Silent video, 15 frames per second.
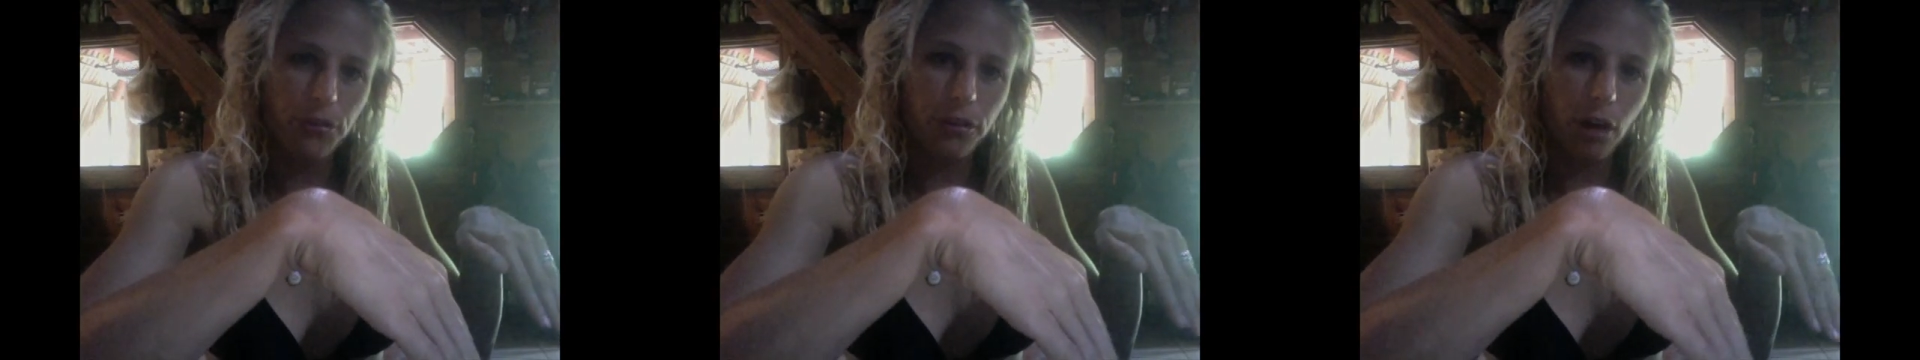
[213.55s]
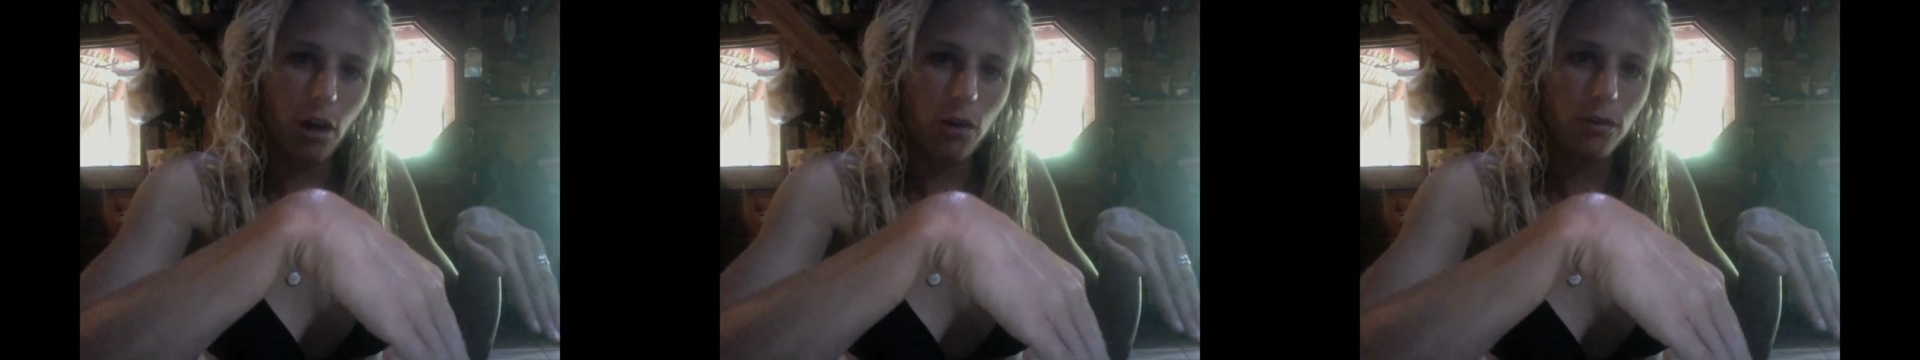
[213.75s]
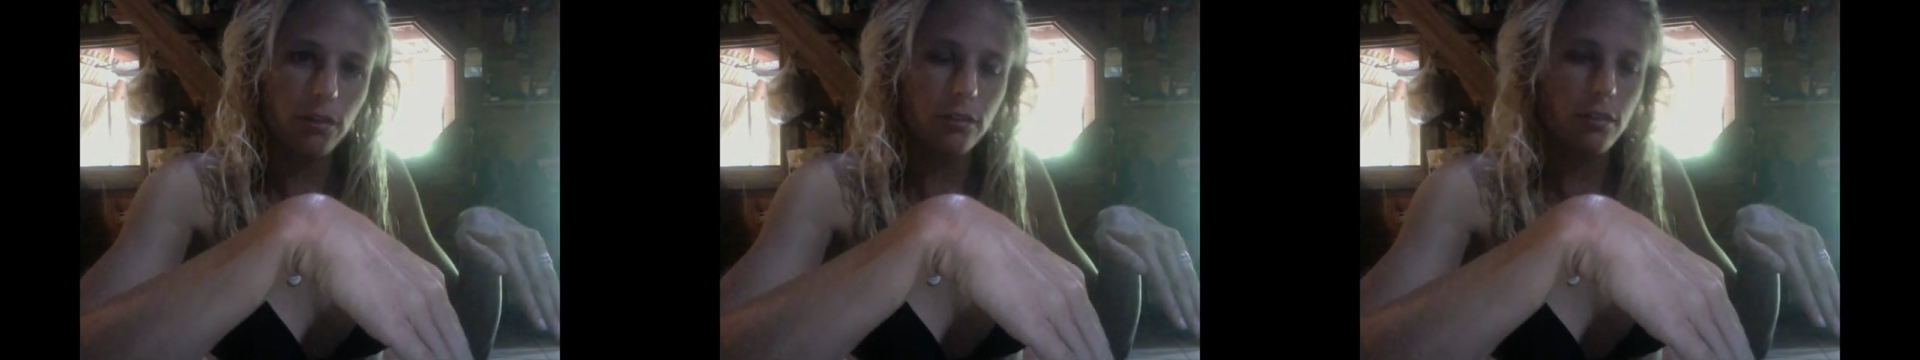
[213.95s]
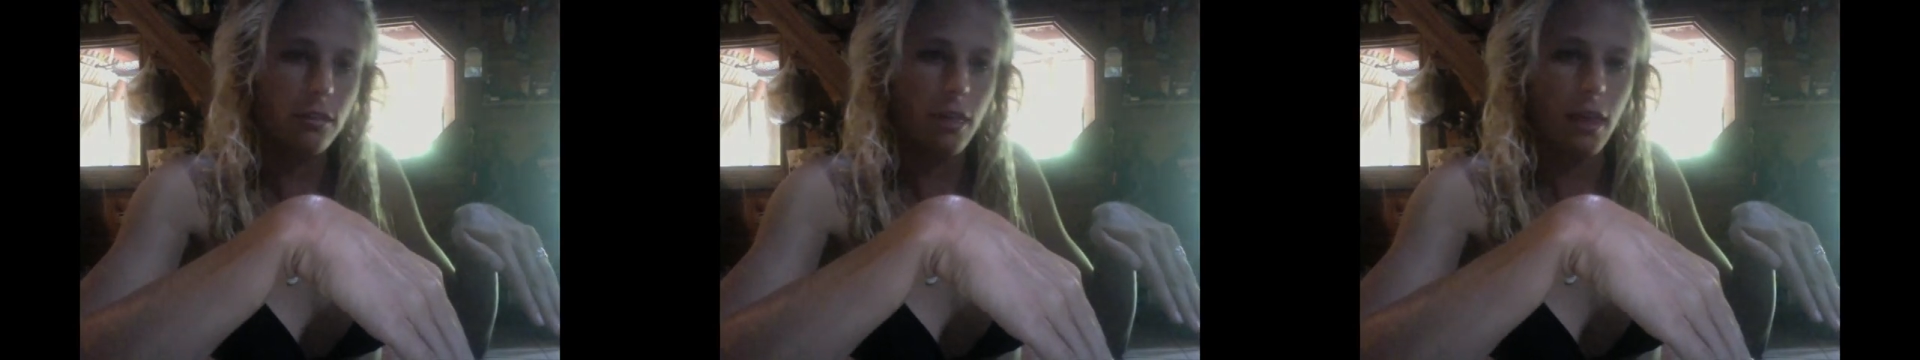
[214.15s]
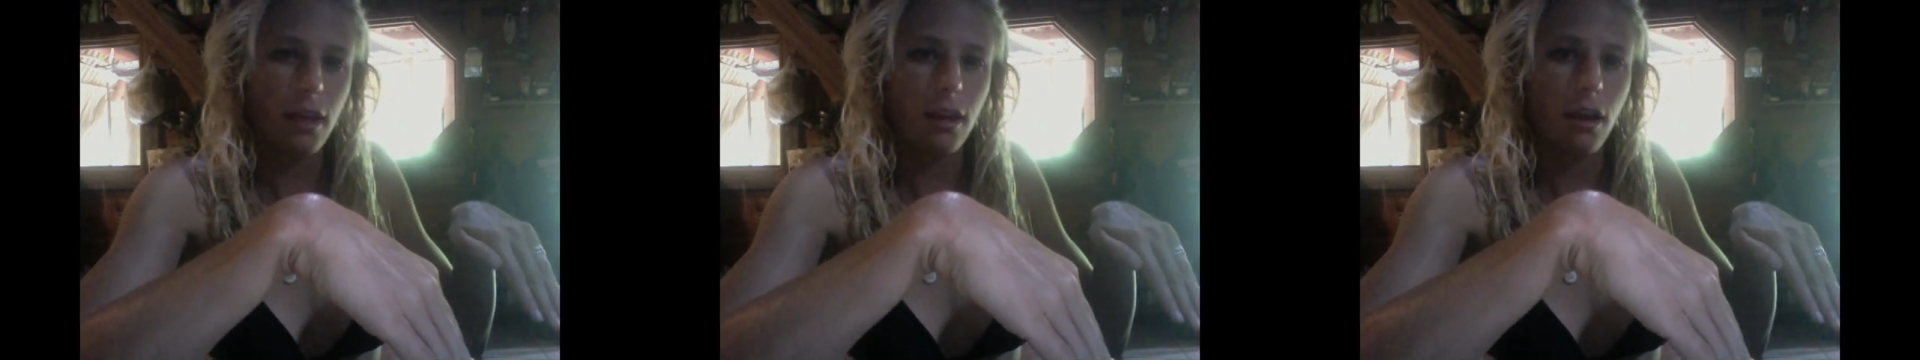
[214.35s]
toes
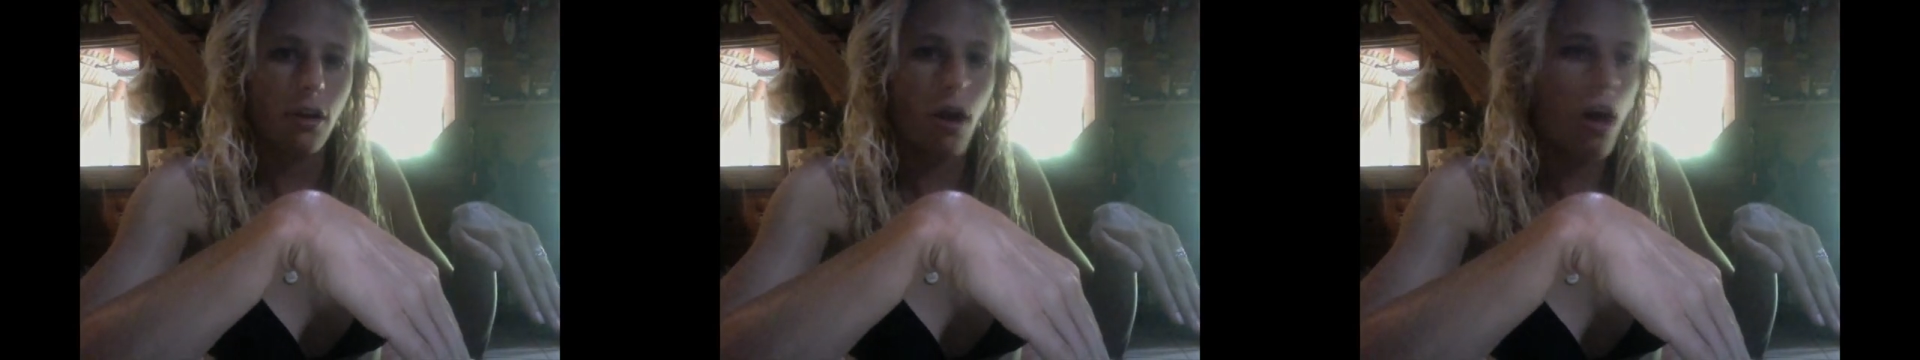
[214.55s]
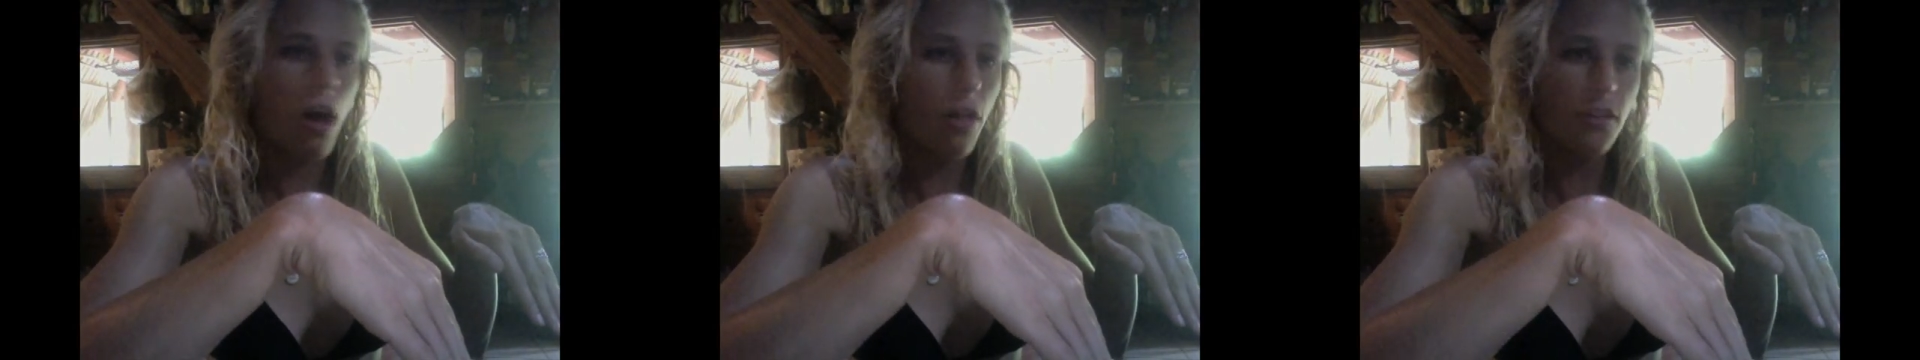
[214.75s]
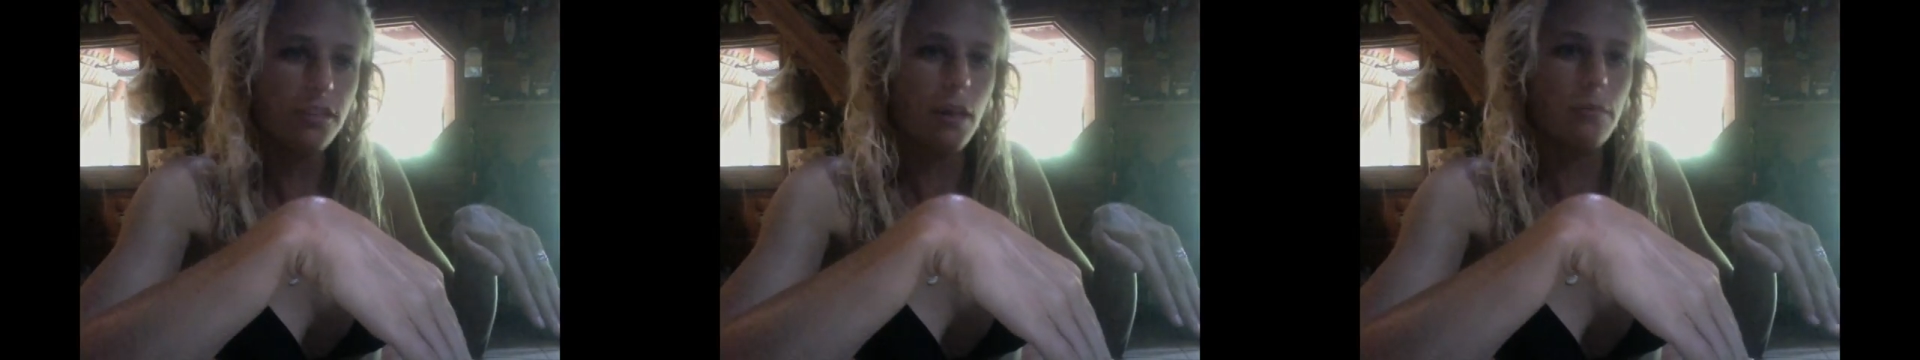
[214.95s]
all at the same